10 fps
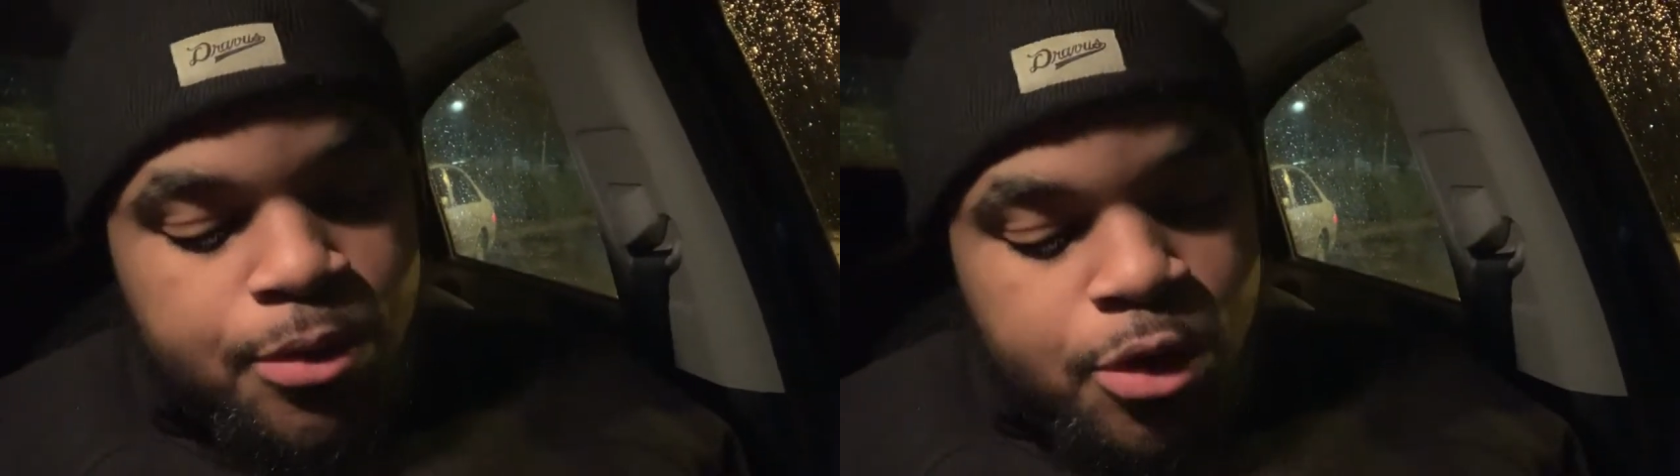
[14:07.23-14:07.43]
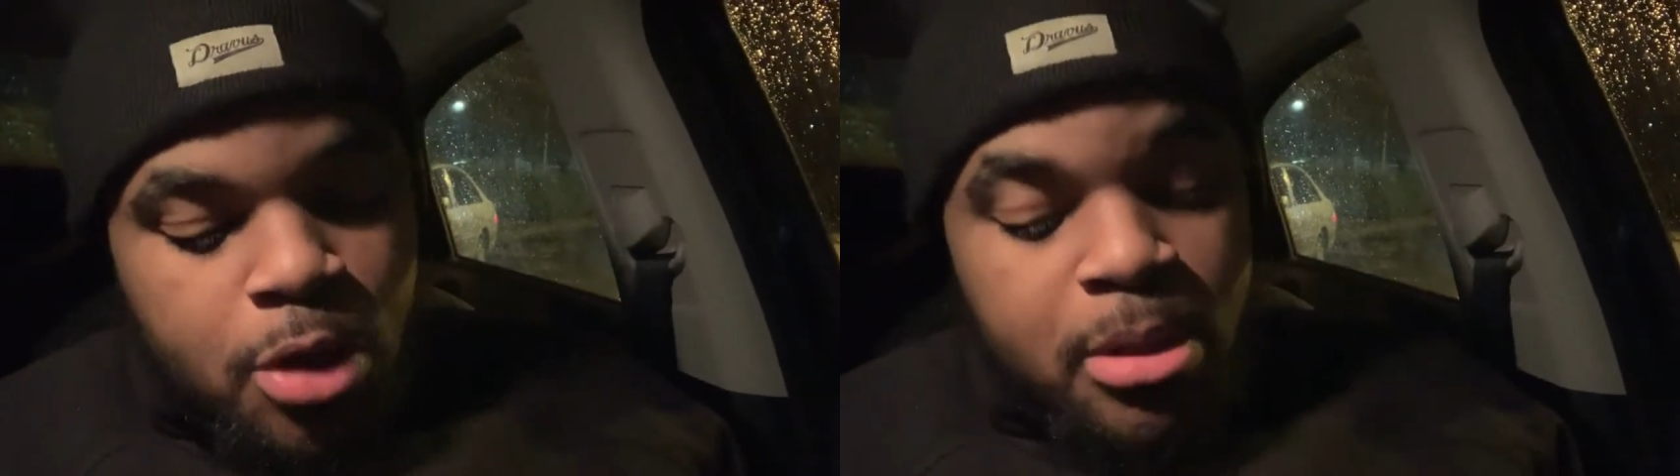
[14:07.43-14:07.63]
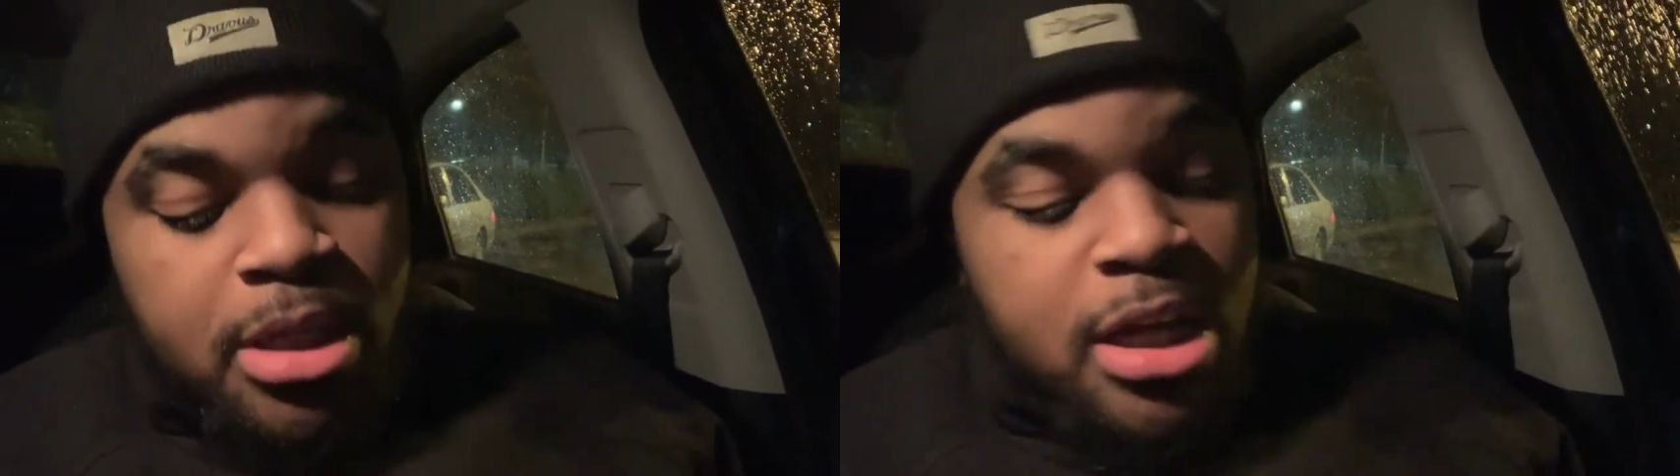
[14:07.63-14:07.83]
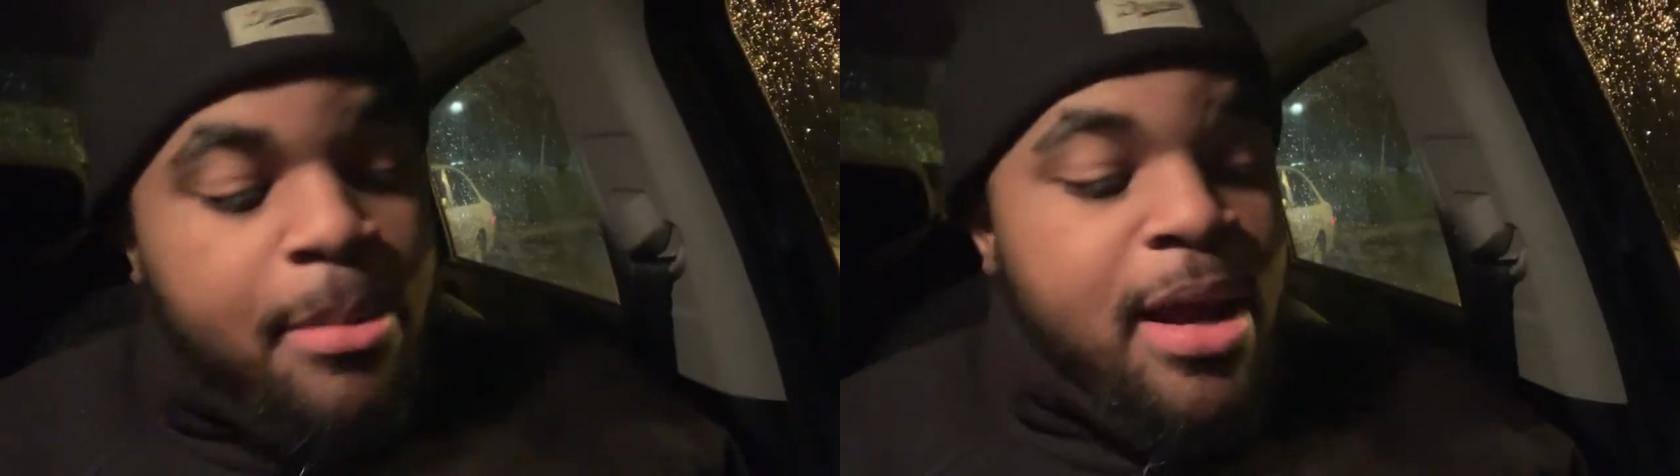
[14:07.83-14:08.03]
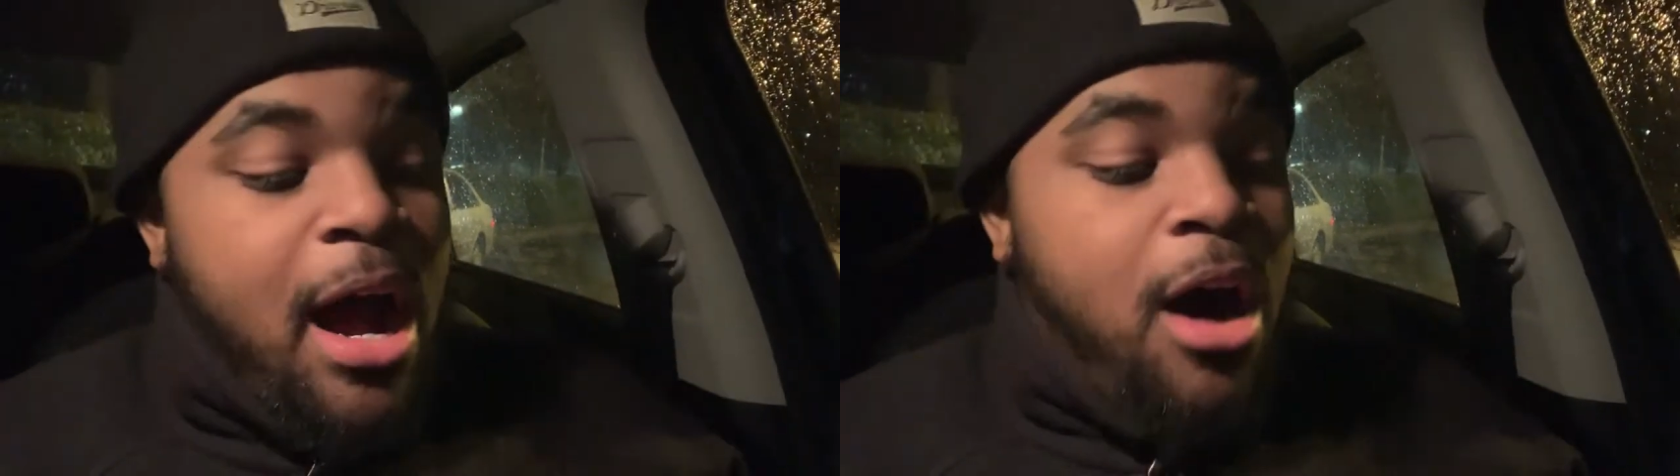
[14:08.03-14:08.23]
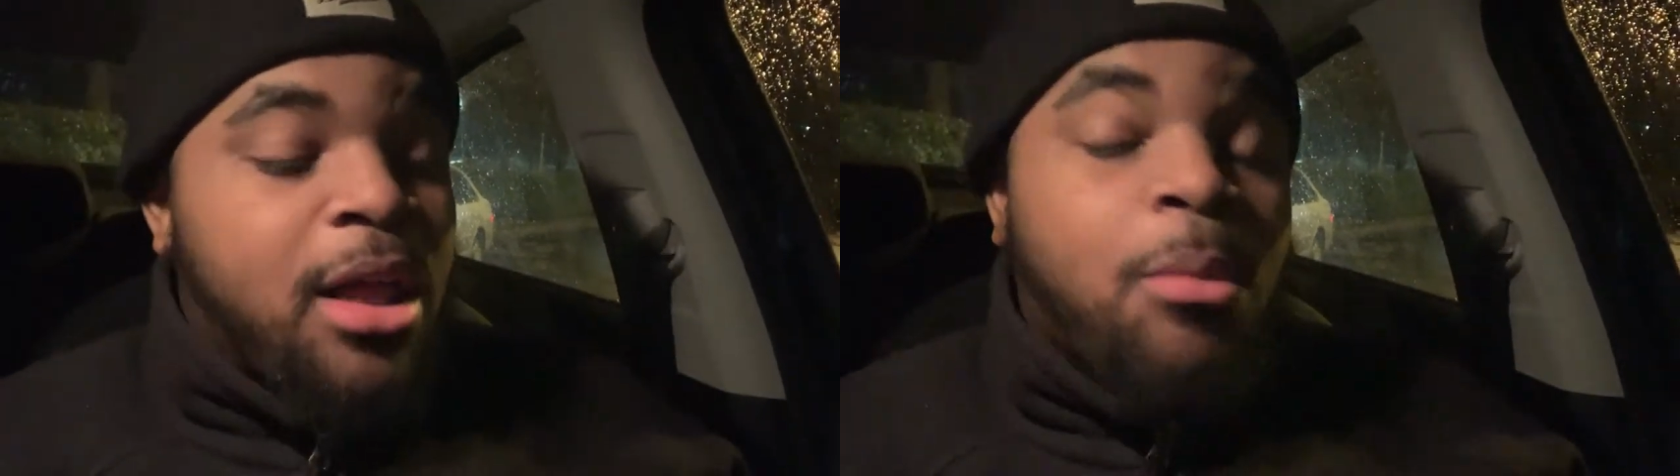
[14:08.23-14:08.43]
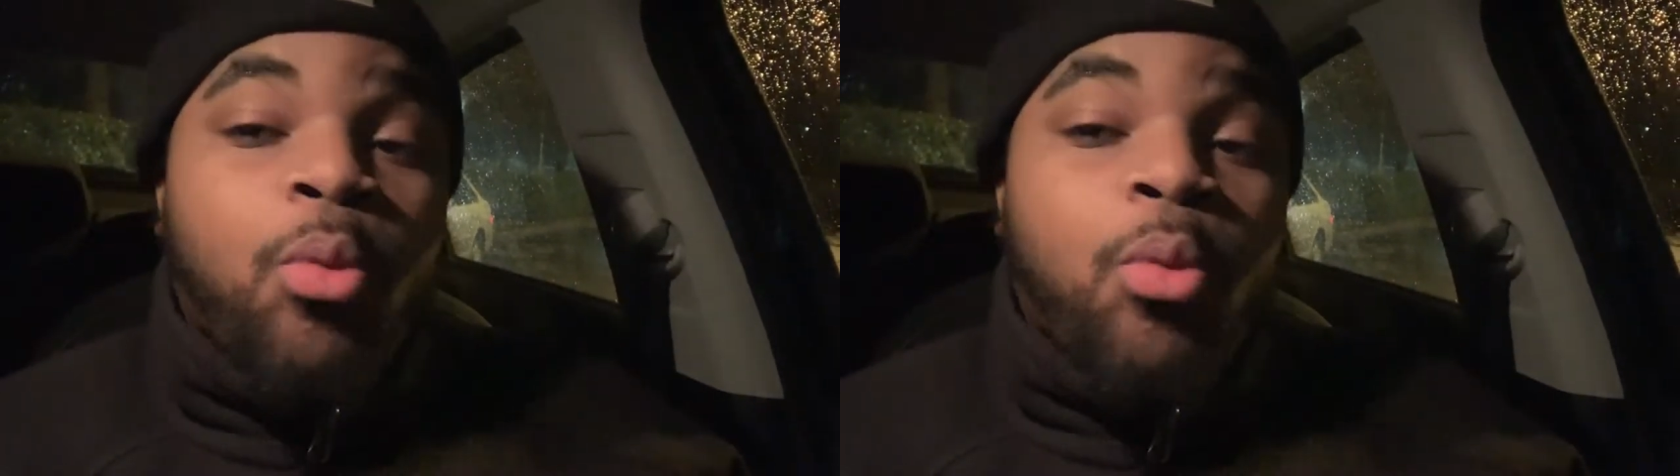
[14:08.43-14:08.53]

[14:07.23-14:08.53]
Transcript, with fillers: So you mean to tell me all I'm